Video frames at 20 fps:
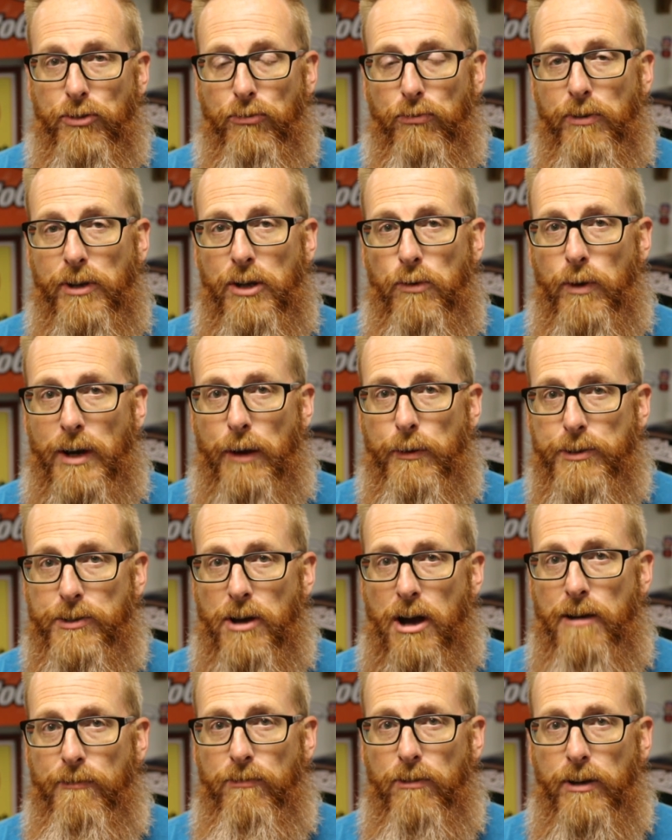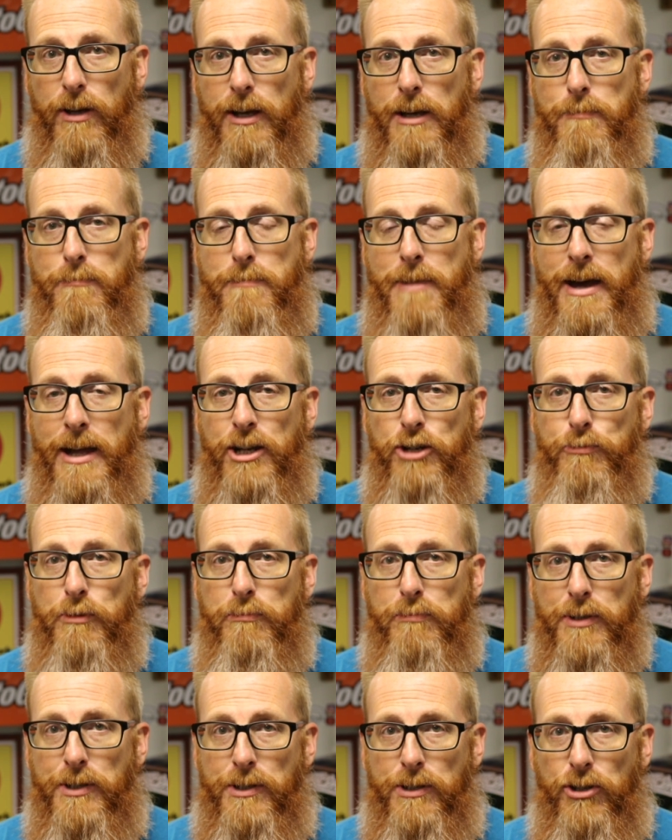three, when I was offered a
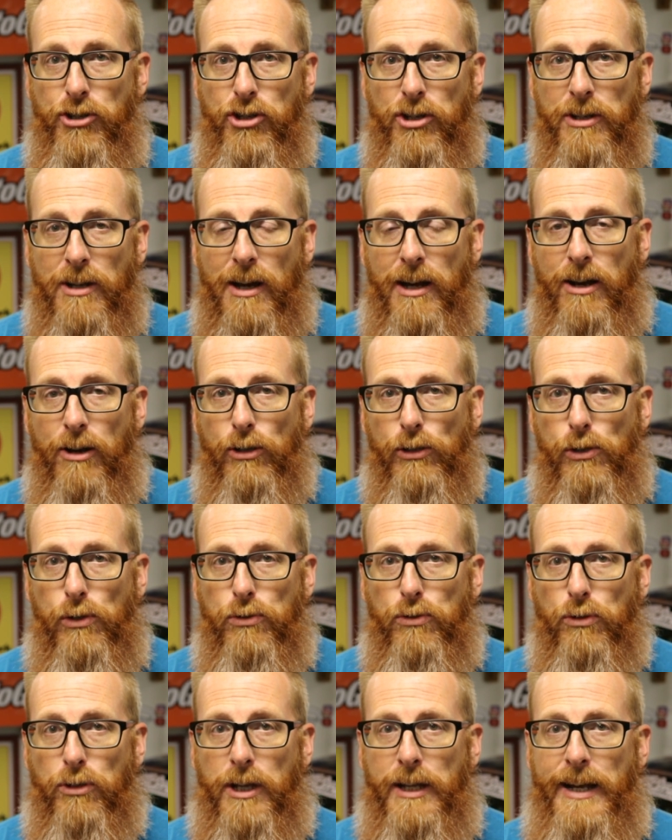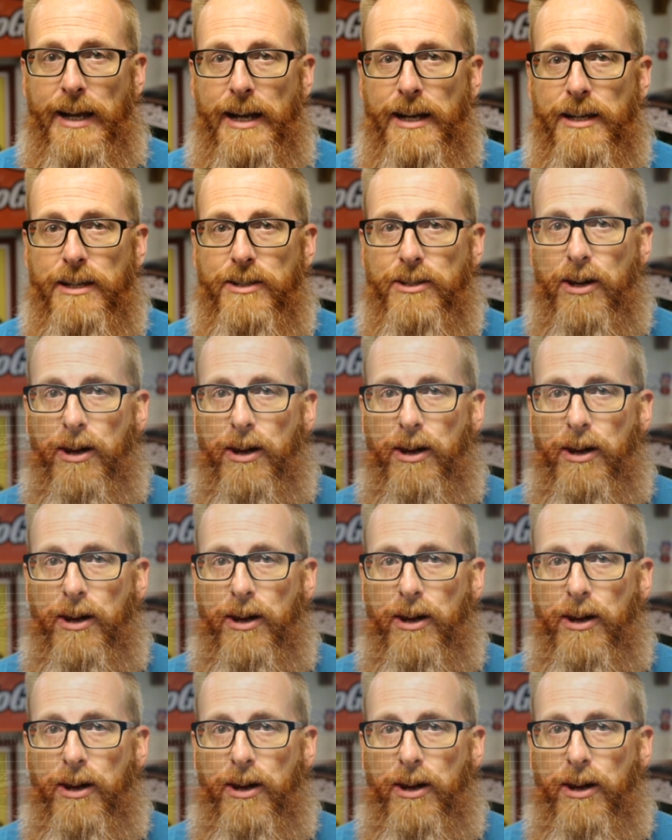management position at our local Canadian